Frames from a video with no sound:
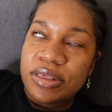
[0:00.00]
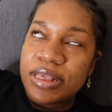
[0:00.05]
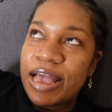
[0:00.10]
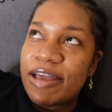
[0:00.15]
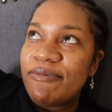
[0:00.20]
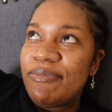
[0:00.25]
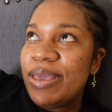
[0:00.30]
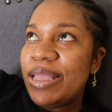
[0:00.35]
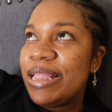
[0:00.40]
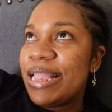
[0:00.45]
So
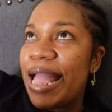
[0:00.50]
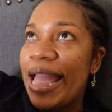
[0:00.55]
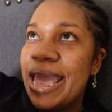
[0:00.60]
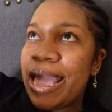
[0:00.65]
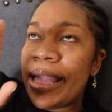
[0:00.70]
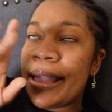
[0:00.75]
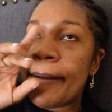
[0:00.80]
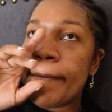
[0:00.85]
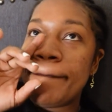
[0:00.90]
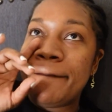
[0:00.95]
I've been
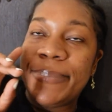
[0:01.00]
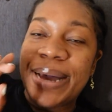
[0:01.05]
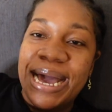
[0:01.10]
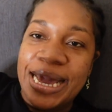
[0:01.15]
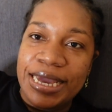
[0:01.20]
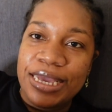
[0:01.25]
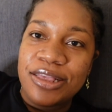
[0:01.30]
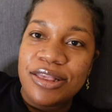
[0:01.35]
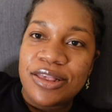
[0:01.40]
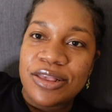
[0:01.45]
like
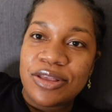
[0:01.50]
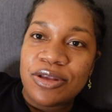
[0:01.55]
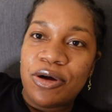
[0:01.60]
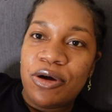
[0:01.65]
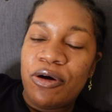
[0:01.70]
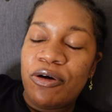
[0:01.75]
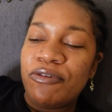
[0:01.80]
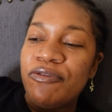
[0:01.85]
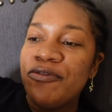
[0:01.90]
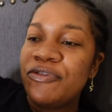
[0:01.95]
buying
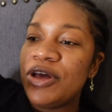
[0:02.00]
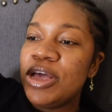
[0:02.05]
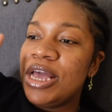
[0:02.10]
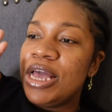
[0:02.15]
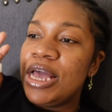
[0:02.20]
stuff